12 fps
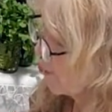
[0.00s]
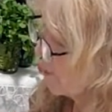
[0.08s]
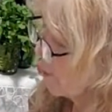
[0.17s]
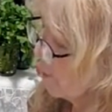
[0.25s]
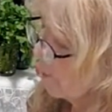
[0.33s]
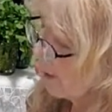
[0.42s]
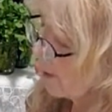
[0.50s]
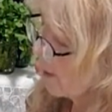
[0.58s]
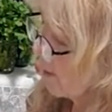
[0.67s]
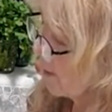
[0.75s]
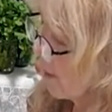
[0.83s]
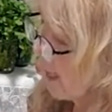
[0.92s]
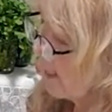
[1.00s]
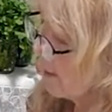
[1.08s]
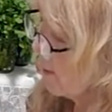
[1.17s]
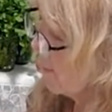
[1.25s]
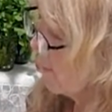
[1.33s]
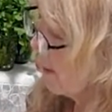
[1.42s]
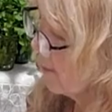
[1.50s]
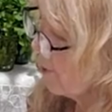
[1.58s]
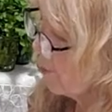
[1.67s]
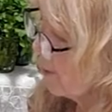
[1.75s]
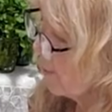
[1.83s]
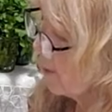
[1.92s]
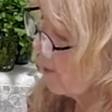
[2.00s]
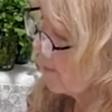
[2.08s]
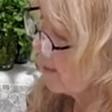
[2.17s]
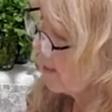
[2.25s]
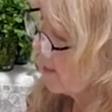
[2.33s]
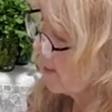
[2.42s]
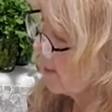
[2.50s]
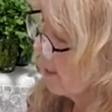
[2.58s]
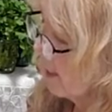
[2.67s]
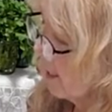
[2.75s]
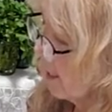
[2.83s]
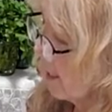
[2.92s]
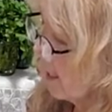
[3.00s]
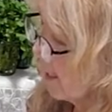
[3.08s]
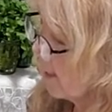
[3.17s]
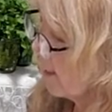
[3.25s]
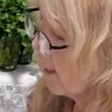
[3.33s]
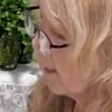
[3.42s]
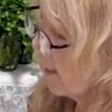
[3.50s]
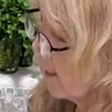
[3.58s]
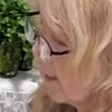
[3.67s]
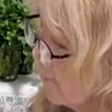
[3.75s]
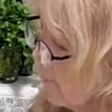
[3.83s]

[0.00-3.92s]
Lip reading: the turmeric's got the anti-inflammatory properties and the